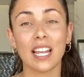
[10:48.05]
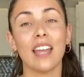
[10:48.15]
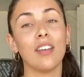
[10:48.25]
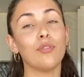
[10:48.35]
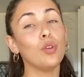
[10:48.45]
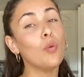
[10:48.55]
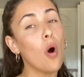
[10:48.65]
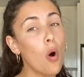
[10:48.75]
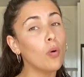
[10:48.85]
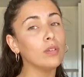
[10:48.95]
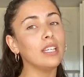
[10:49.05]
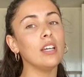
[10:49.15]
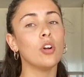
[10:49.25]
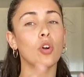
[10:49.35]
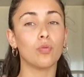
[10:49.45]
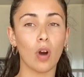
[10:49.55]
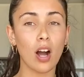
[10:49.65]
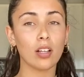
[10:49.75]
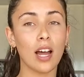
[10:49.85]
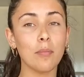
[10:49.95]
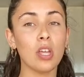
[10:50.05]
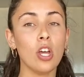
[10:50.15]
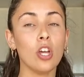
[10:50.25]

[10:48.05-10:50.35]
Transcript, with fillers: And if you only rock climb,